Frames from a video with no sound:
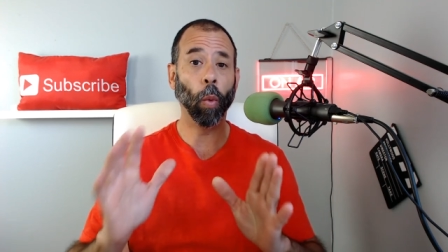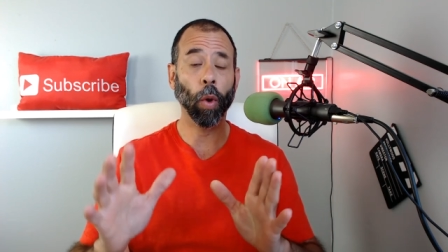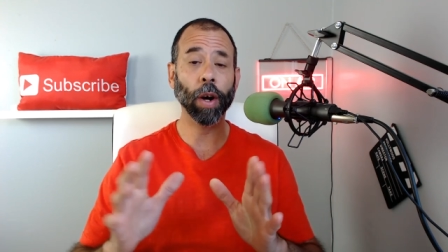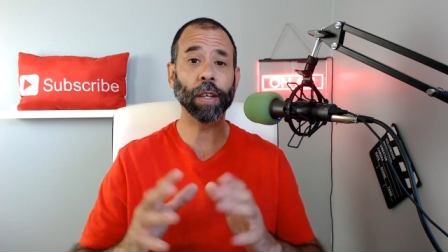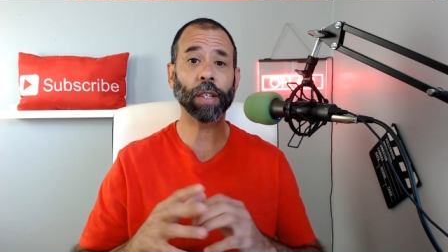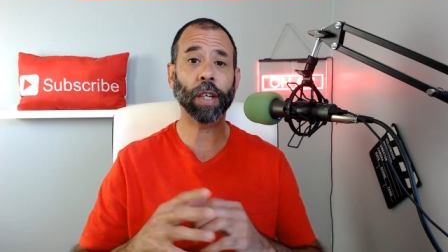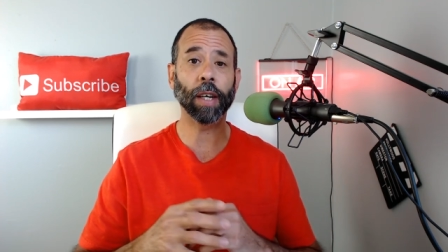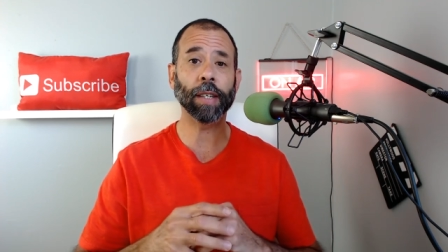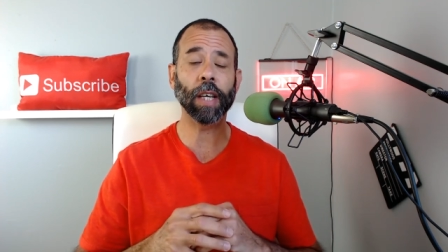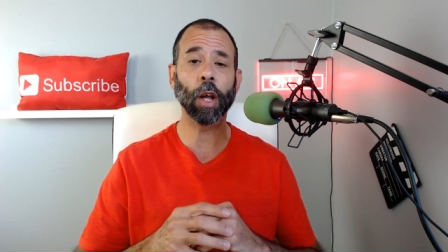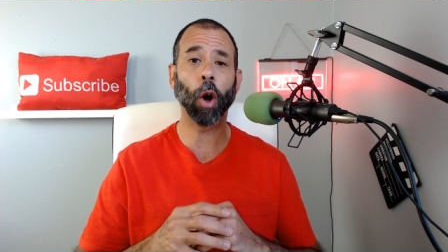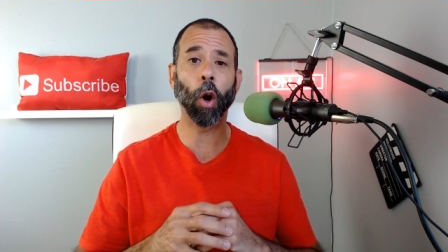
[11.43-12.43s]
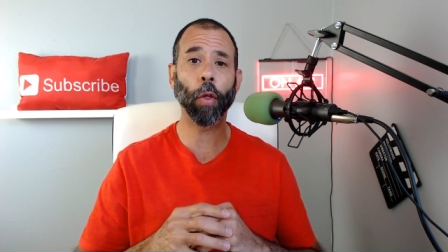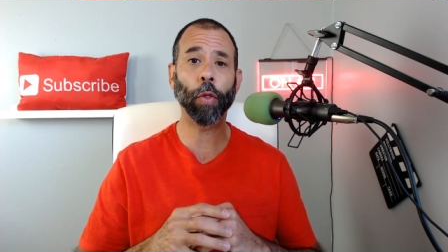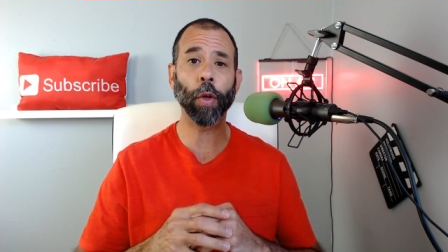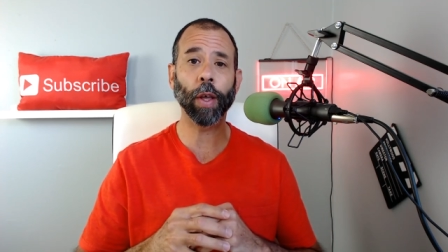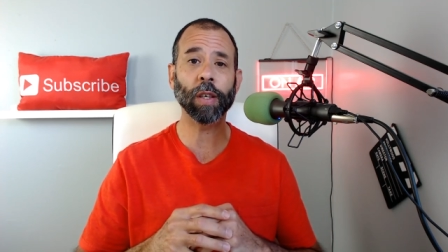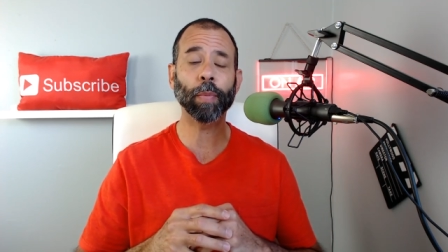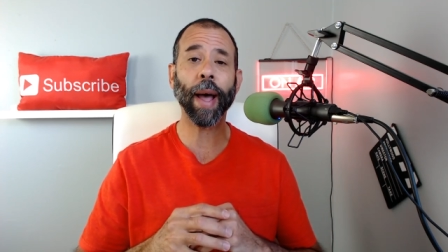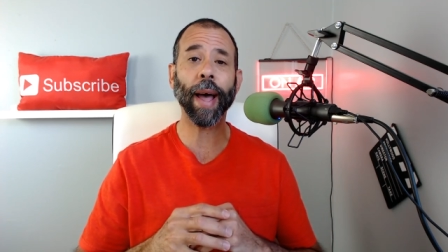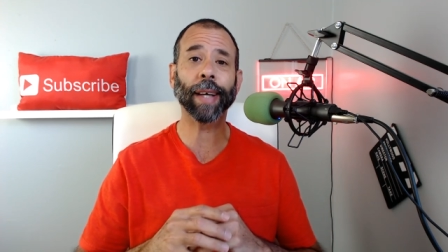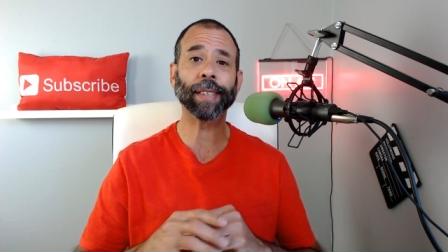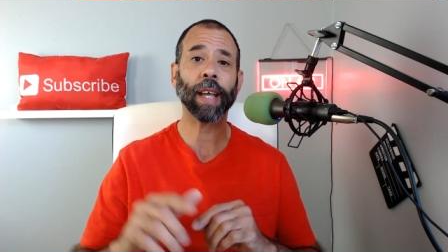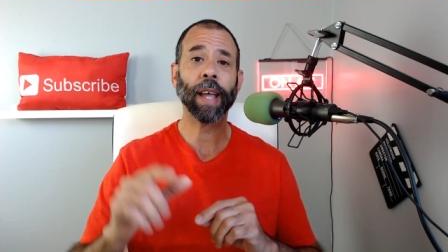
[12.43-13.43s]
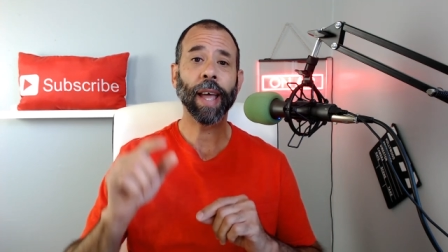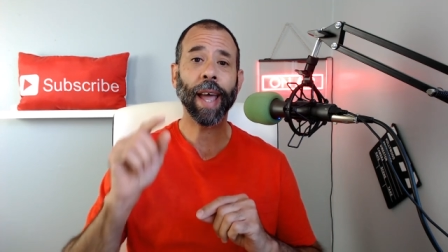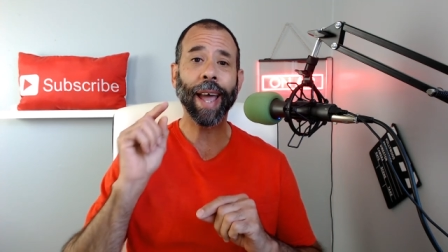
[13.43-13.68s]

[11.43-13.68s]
We're discussing all things pest,